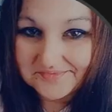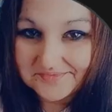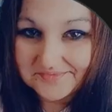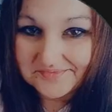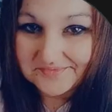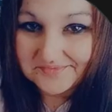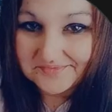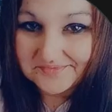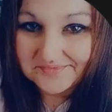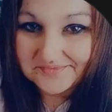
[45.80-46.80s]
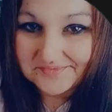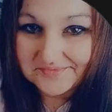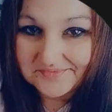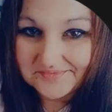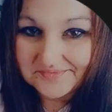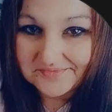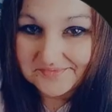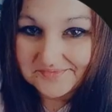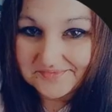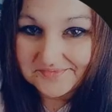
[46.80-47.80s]

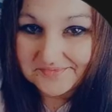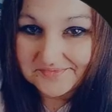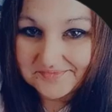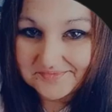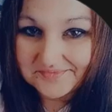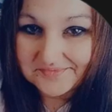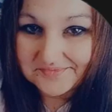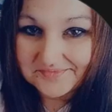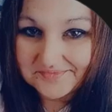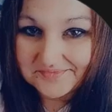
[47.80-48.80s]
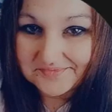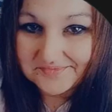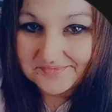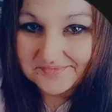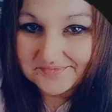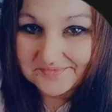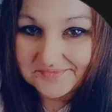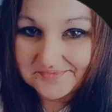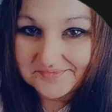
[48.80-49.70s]
Nothing is said.